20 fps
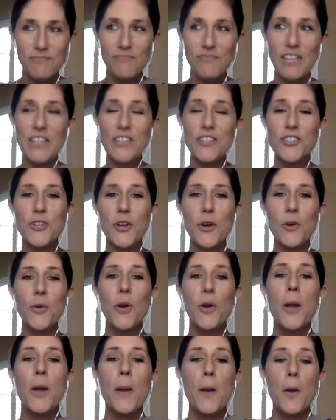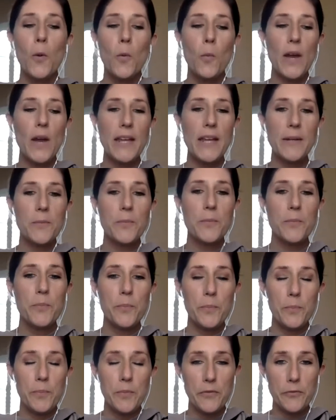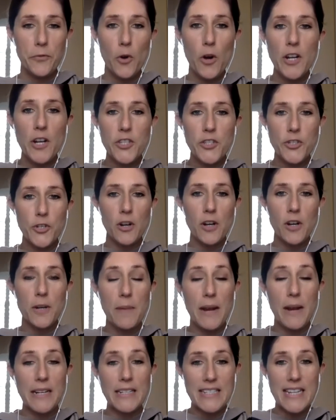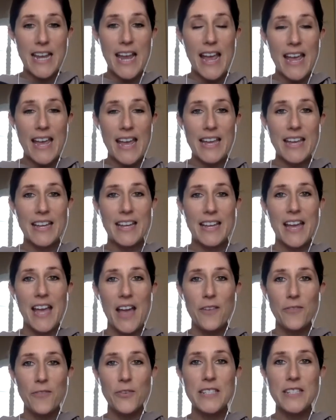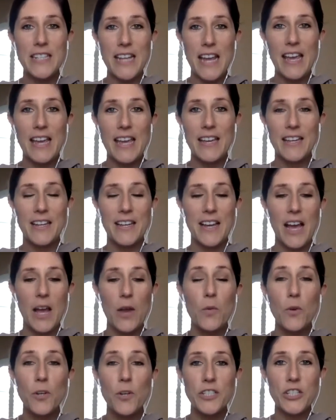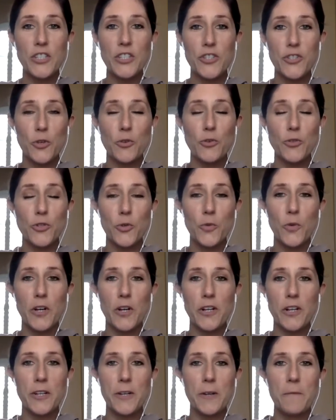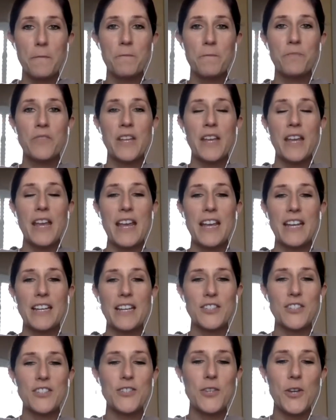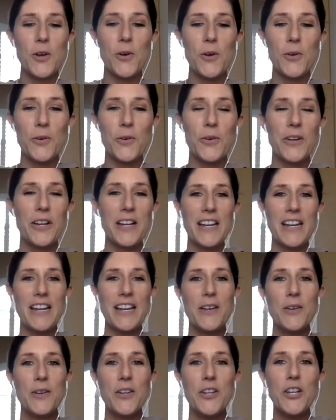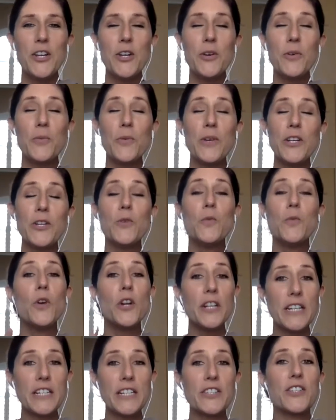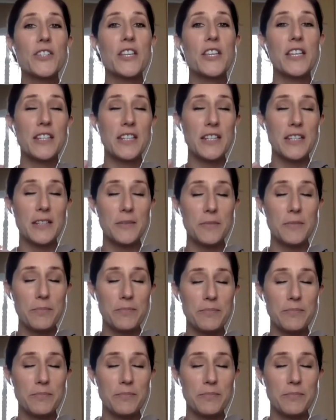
And so when, before I started my day, every day, I worked in social work. And so it, you know, when you work in, in a